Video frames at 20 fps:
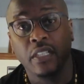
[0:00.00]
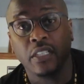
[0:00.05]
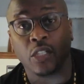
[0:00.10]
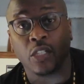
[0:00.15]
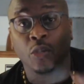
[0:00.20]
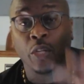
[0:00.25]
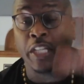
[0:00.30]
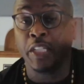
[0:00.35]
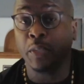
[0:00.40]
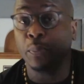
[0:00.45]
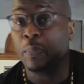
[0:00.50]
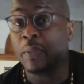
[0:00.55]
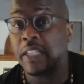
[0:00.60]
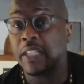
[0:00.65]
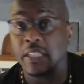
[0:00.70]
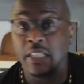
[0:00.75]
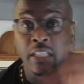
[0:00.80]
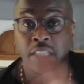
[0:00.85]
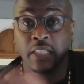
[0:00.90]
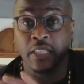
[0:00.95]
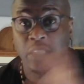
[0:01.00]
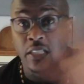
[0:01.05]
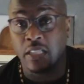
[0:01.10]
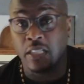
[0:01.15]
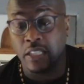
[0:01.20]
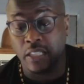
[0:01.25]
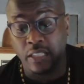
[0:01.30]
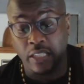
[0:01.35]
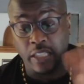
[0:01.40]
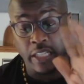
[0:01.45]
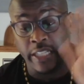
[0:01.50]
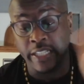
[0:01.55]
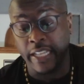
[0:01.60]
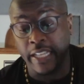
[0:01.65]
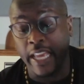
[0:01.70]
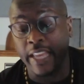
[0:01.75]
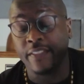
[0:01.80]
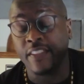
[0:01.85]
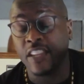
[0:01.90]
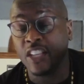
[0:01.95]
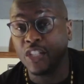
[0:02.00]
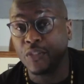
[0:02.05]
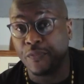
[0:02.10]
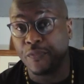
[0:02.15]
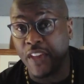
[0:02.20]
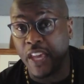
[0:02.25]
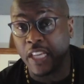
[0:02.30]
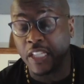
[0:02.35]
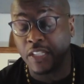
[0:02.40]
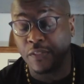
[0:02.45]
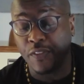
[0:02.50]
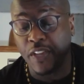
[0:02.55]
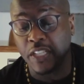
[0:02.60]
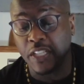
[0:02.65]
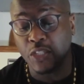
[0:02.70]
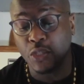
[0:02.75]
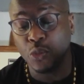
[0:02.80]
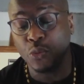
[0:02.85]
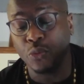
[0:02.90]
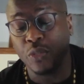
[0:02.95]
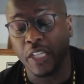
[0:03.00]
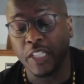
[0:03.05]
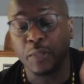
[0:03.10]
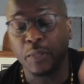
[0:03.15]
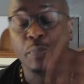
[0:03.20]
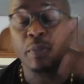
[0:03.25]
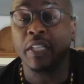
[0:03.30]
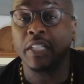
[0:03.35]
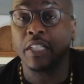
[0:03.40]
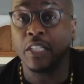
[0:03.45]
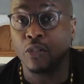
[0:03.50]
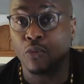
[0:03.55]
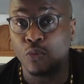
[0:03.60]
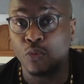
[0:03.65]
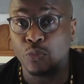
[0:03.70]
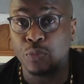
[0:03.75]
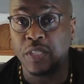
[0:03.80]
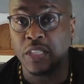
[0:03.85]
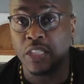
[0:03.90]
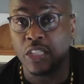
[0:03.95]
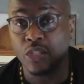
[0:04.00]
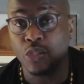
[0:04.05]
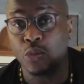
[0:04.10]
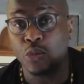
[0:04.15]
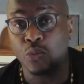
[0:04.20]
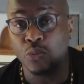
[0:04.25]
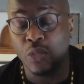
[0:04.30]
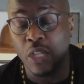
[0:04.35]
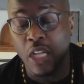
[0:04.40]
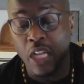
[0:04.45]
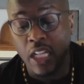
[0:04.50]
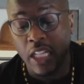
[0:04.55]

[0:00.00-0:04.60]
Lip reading: So they split this at this phase 2, they split the groups into two,